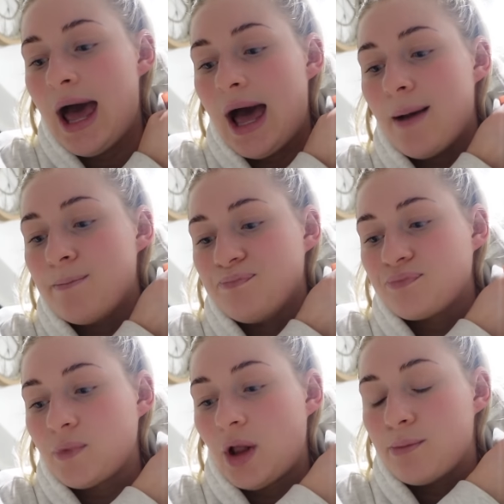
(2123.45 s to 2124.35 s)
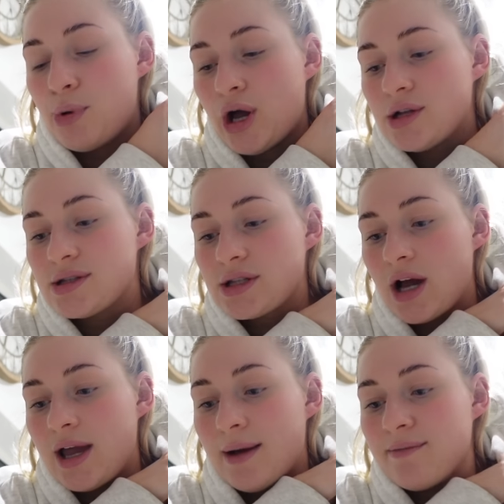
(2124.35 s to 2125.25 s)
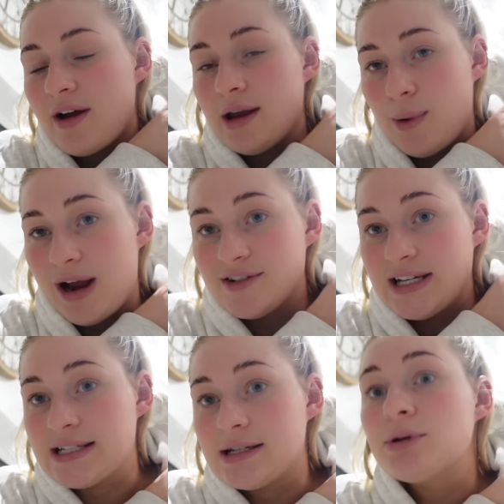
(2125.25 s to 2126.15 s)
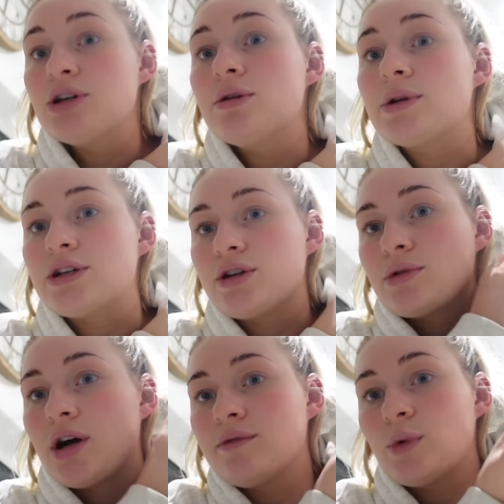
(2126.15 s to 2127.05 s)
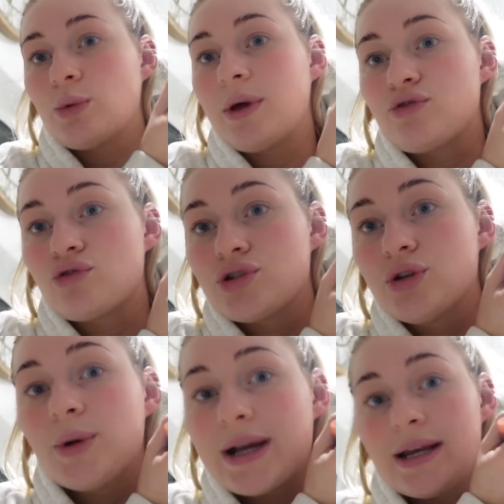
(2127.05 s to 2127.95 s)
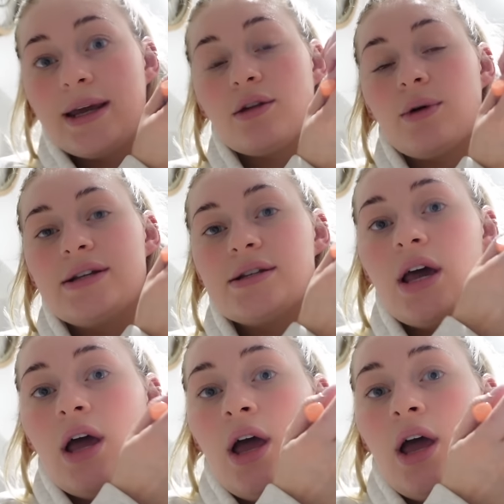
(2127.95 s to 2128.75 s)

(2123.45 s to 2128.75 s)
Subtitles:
but I am very aware of TSW and I don't kind of want to withdraw too quickly, otherwise,